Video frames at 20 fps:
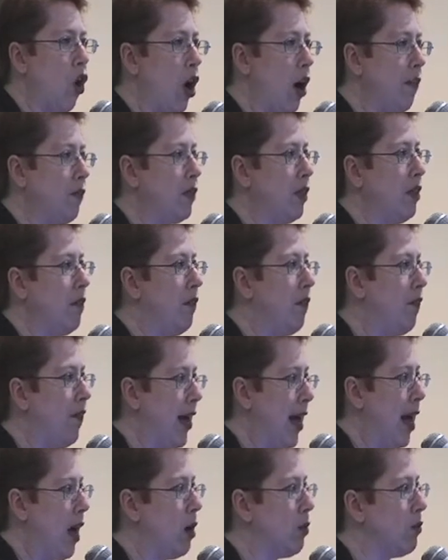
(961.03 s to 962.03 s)
often
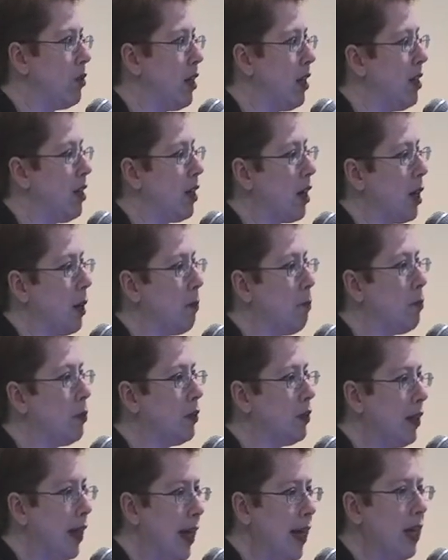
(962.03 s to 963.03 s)
found in the
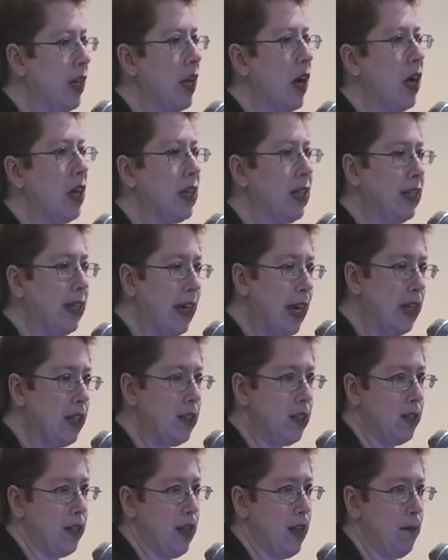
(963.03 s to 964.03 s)
complaint
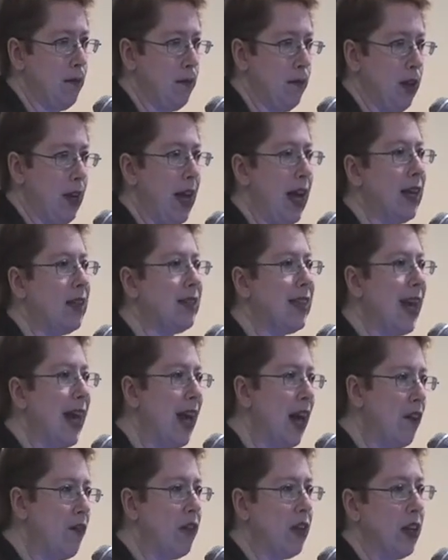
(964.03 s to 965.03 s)
against them as
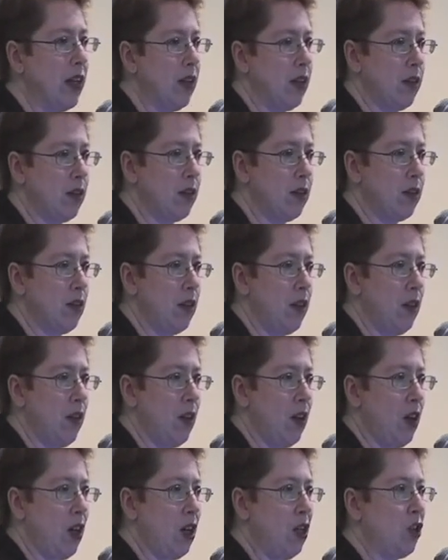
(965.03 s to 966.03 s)
evidence.
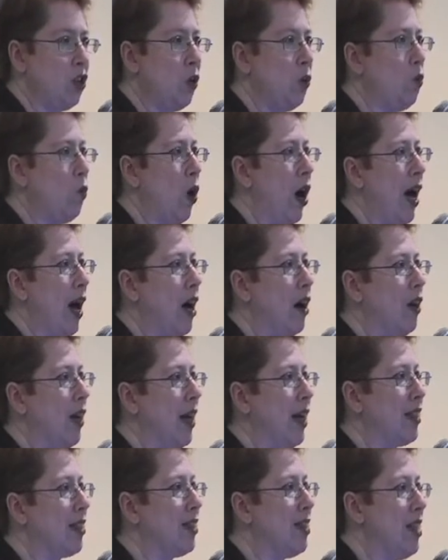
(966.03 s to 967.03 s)
So while
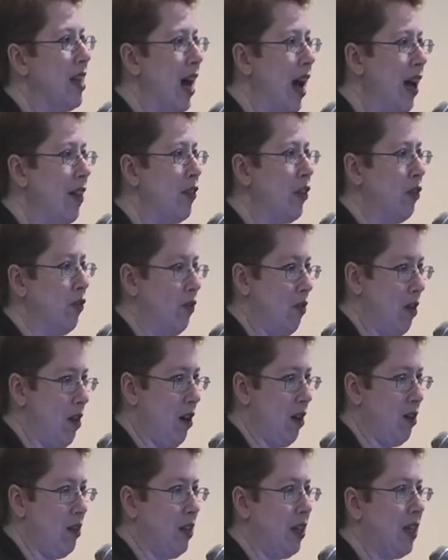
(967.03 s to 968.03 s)
it's not the
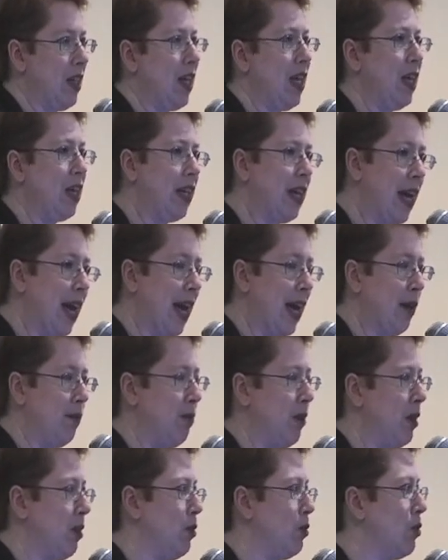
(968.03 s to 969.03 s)
law, it
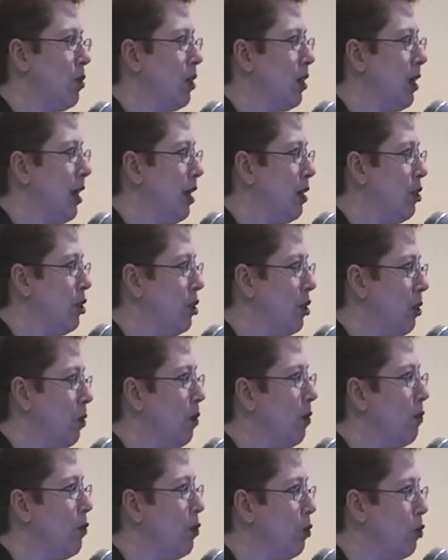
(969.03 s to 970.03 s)
can be used against
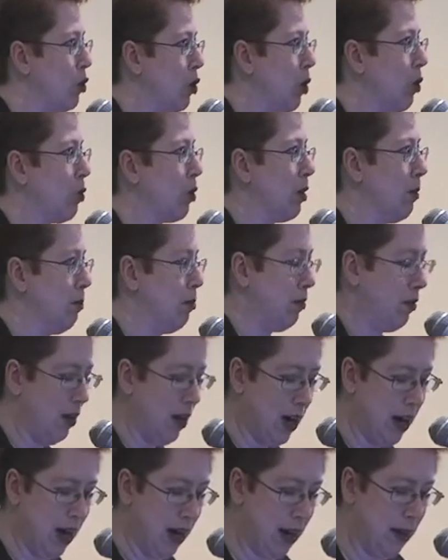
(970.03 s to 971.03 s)
you if you don't
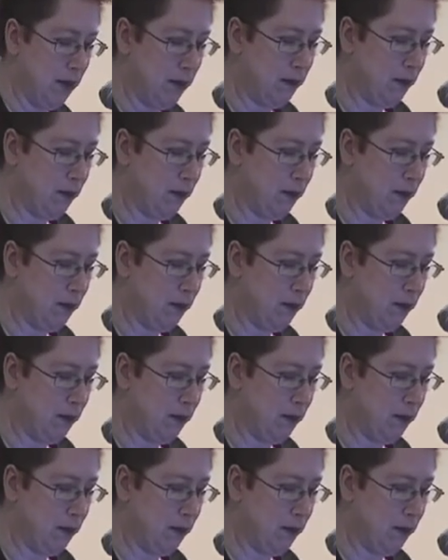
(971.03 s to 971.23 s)
comply.